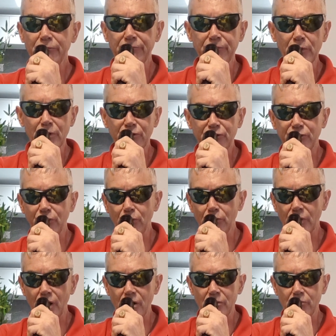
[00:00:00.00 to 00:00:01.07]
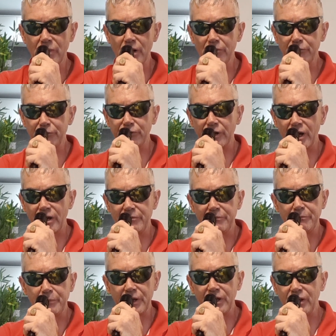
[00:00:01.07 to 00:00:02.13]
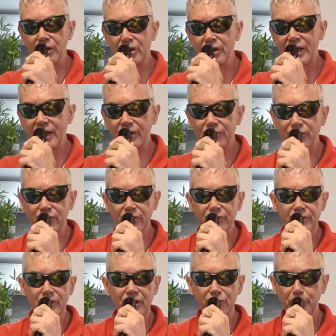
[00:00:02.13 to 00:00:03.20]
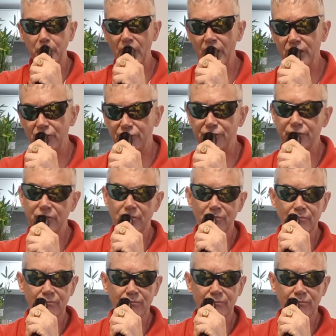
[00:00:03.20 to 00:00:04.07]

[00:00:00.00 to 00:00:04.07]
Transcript: For too long months I've been out of this place.